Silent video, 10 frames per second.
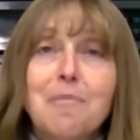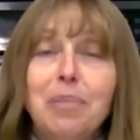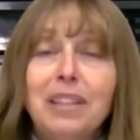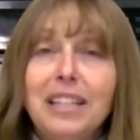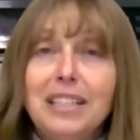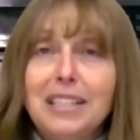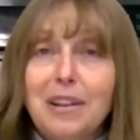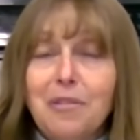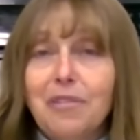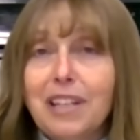please
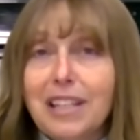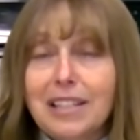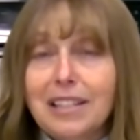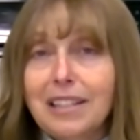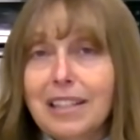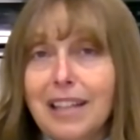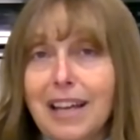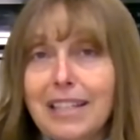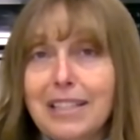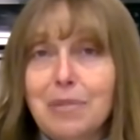don't forget to click
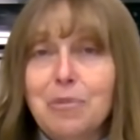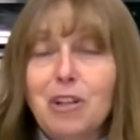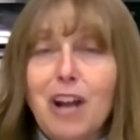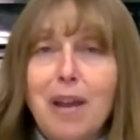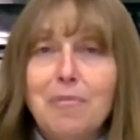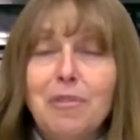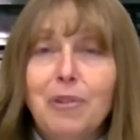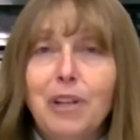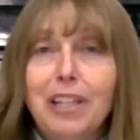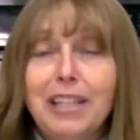like and subscribe
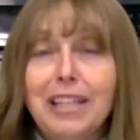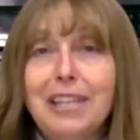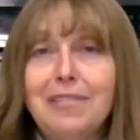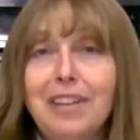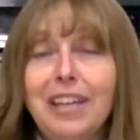before you leave.